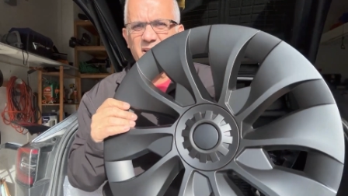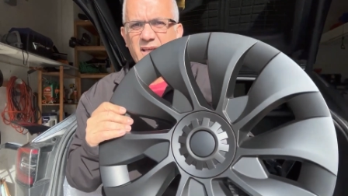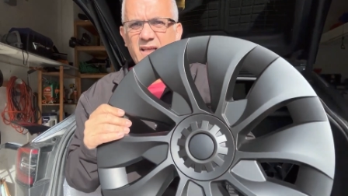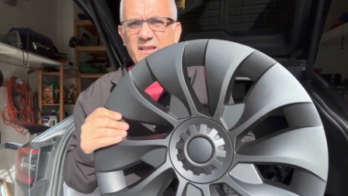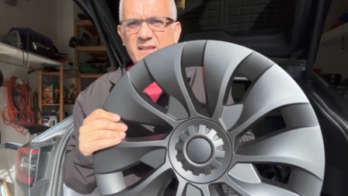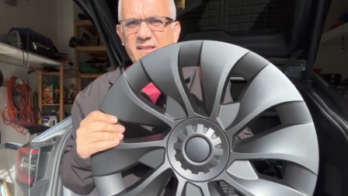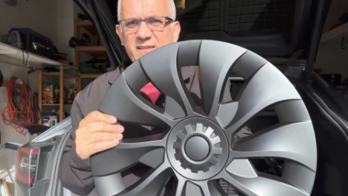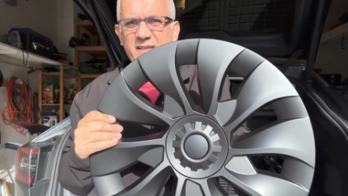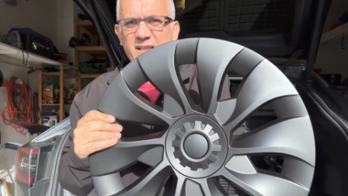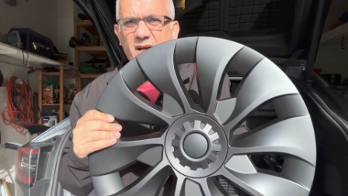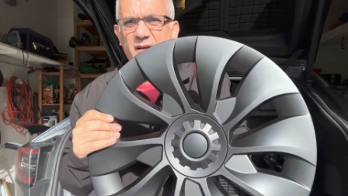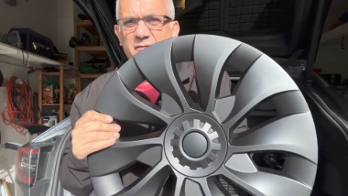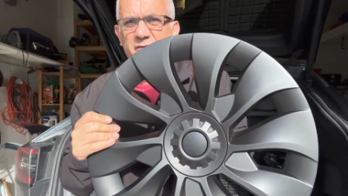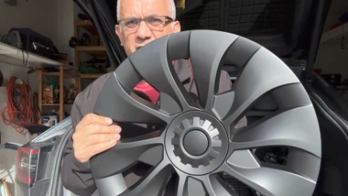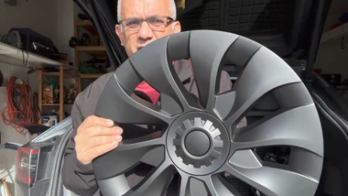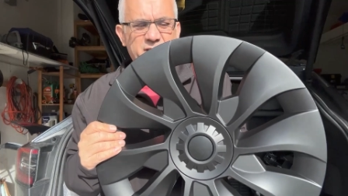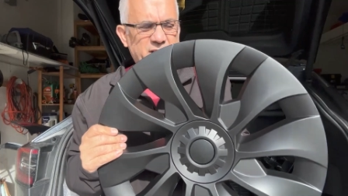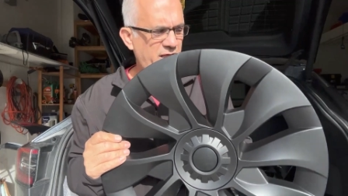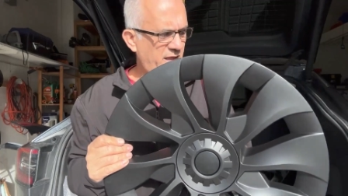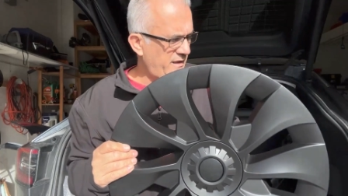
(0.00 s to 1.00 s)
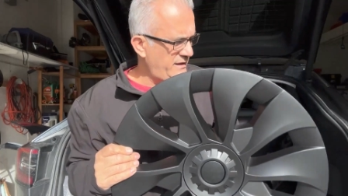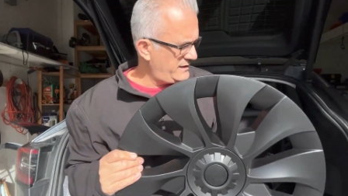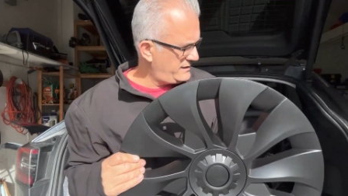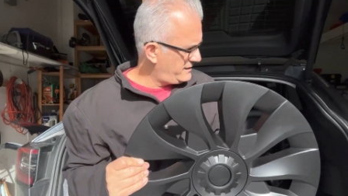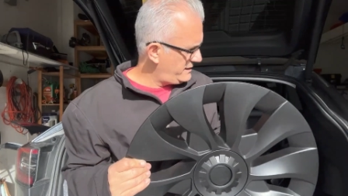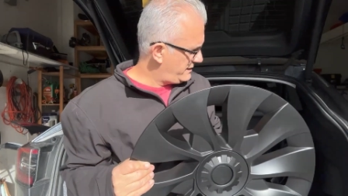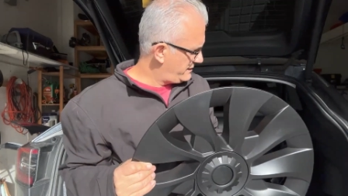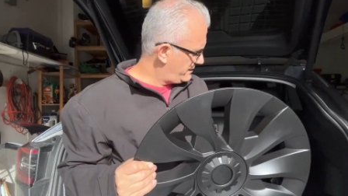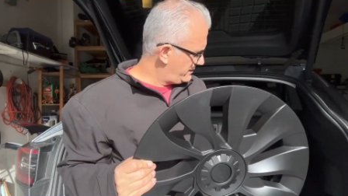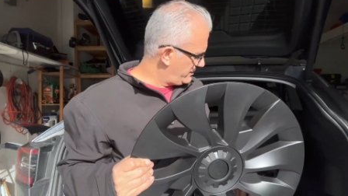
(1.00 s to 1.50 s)
And it's covered, and it's
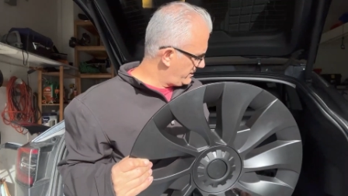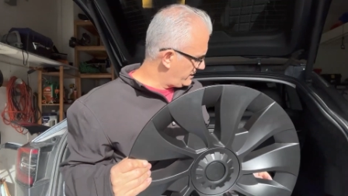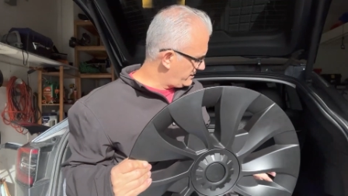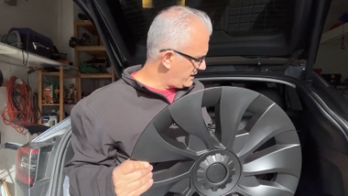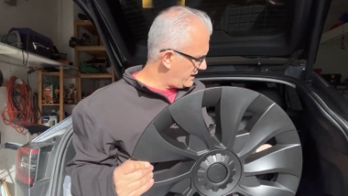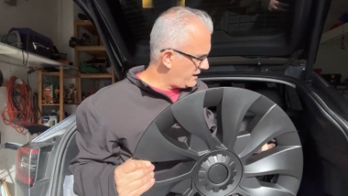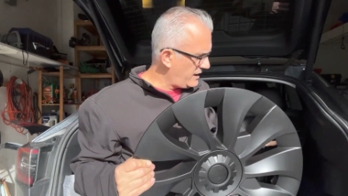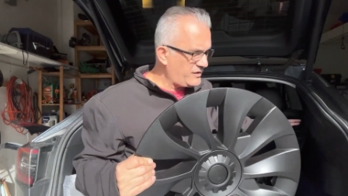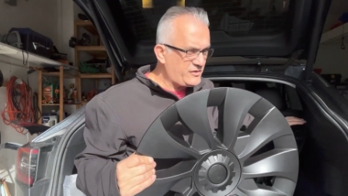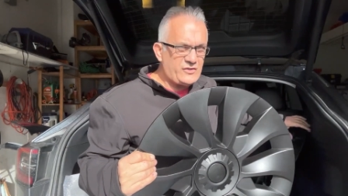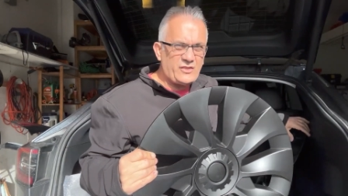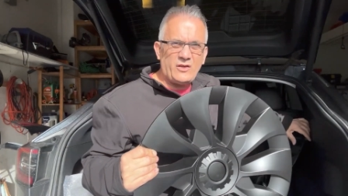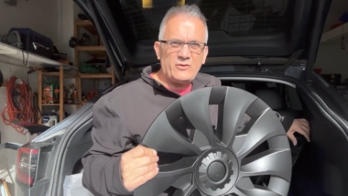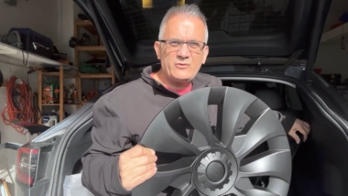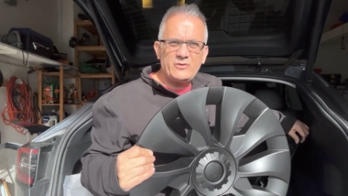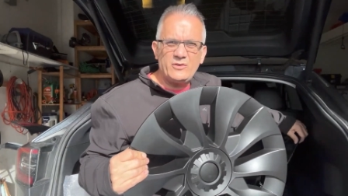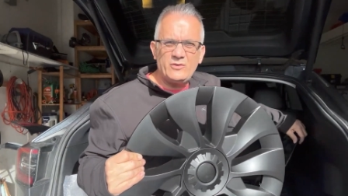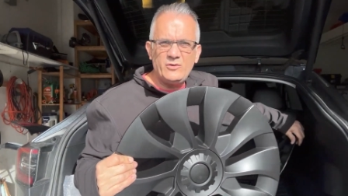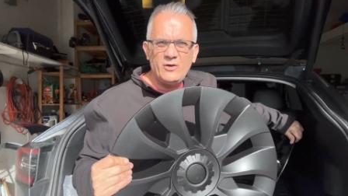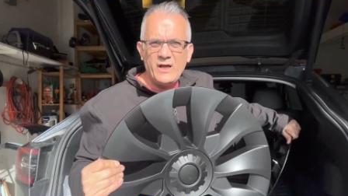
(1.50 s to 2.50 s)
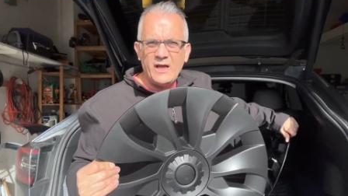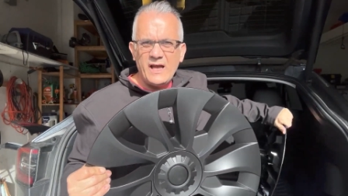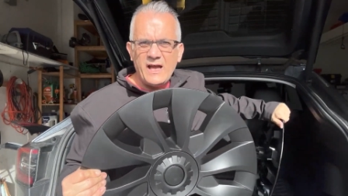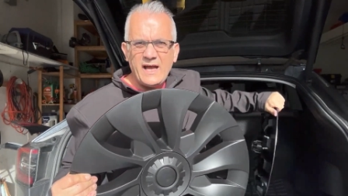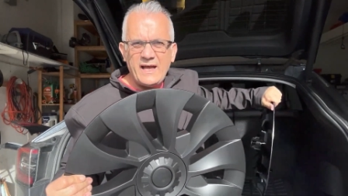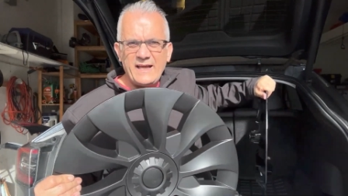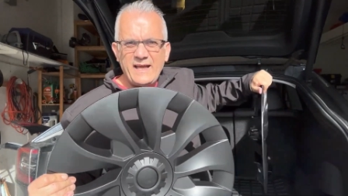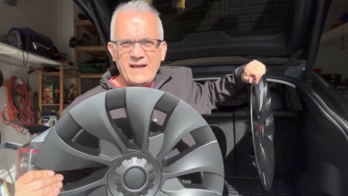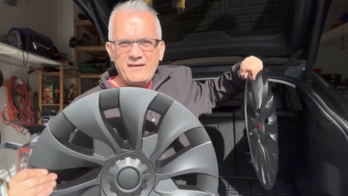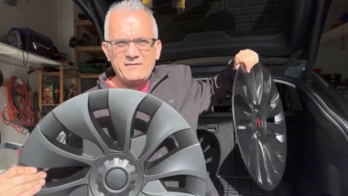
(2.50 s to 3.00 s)
this. Just like I showed you,
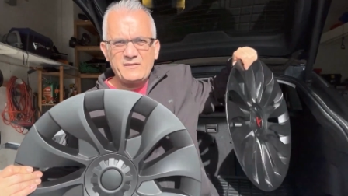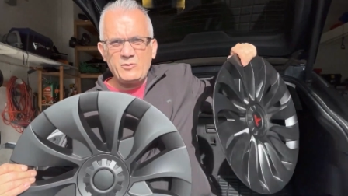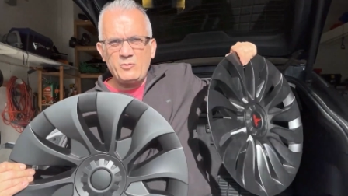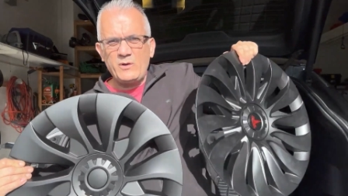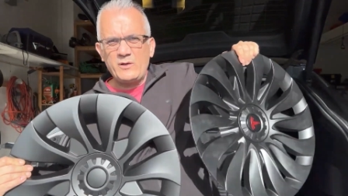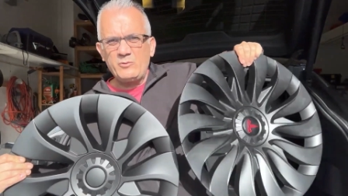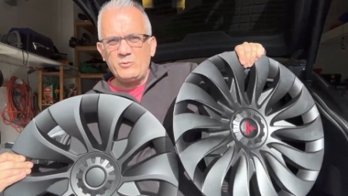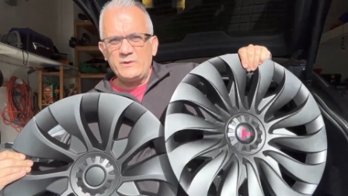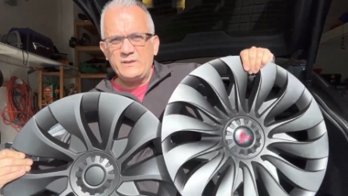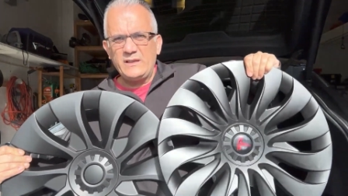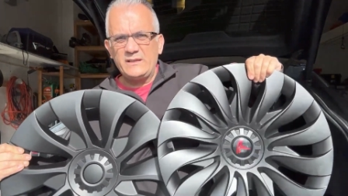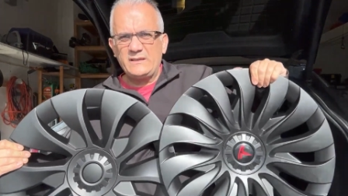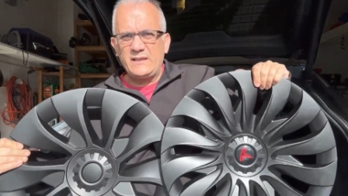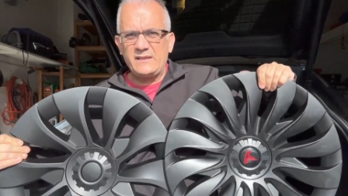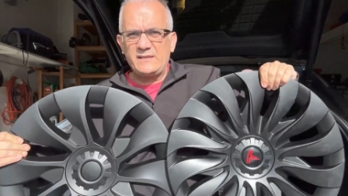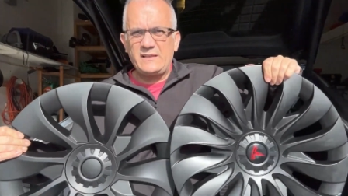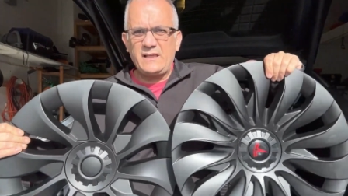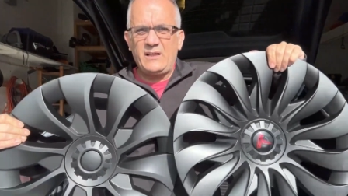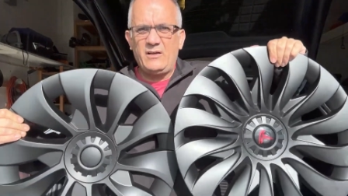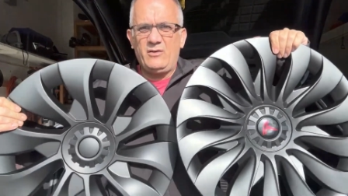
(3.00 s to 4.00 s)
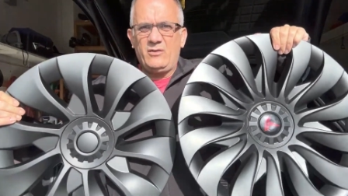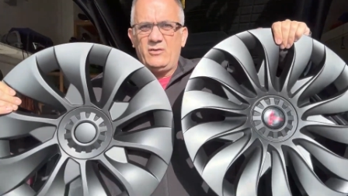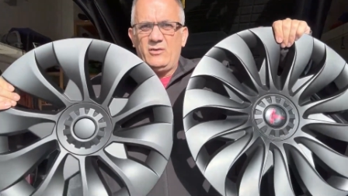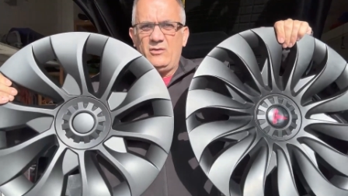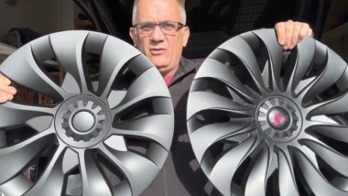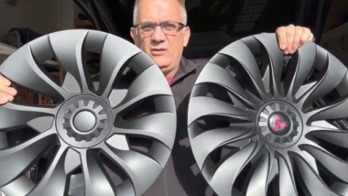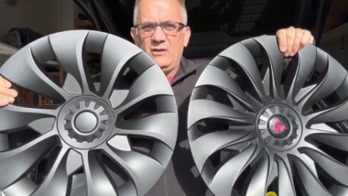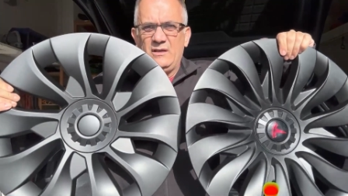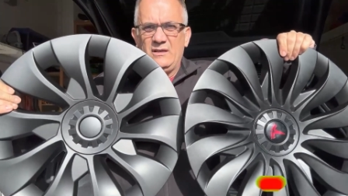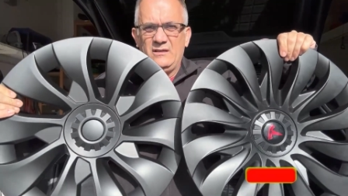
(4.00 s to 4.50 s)
I have the one with the Tesla
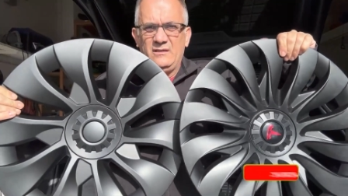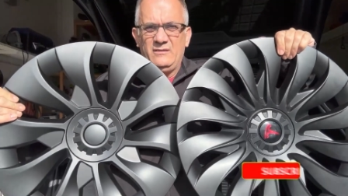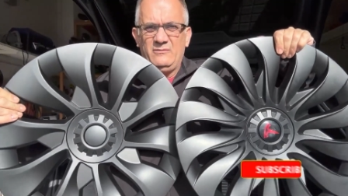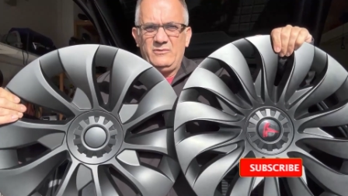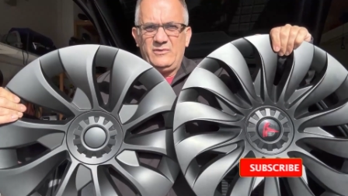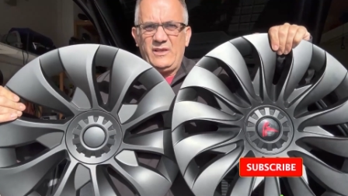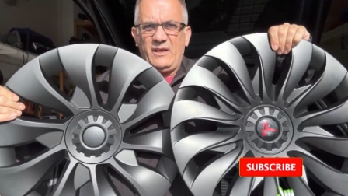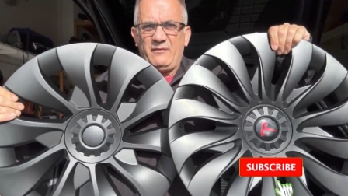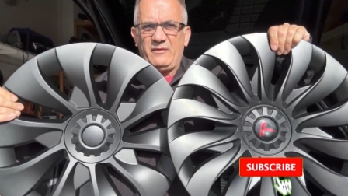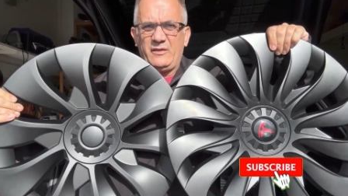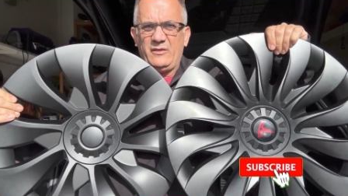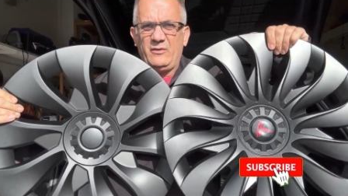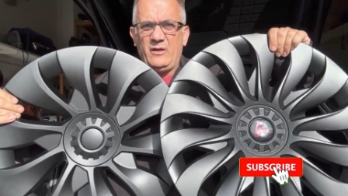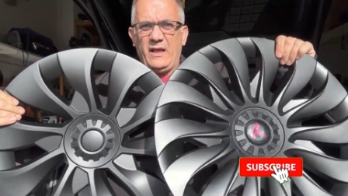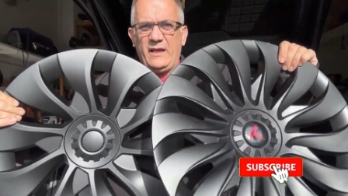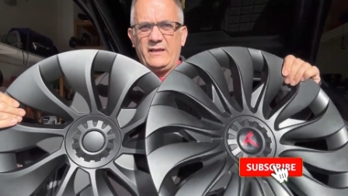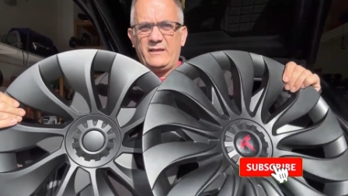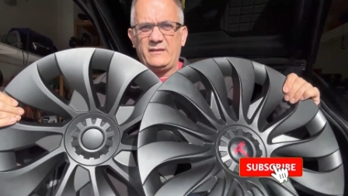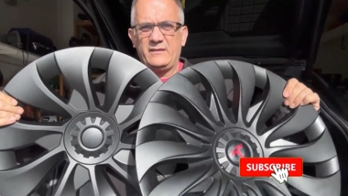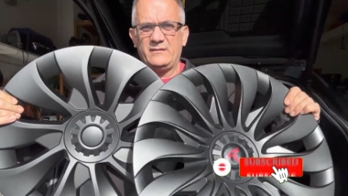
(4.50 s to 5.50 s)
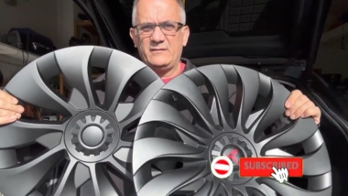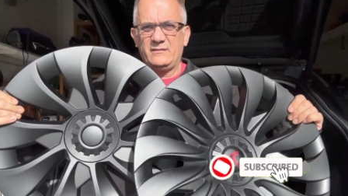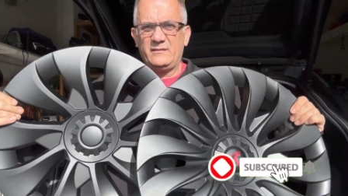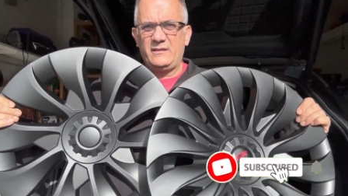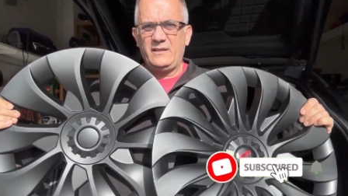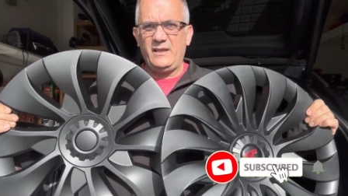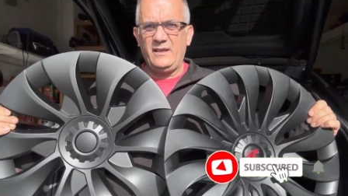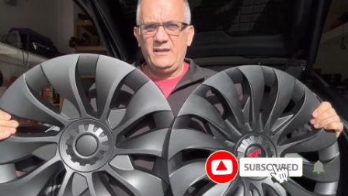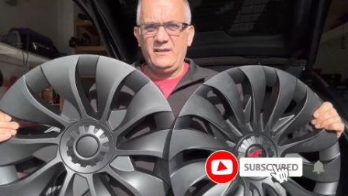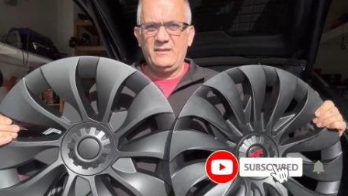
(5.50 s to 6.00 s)
logo, whichever you like,
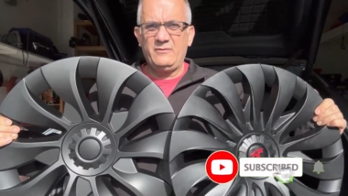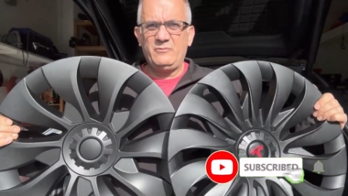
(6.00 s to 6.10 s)
okay?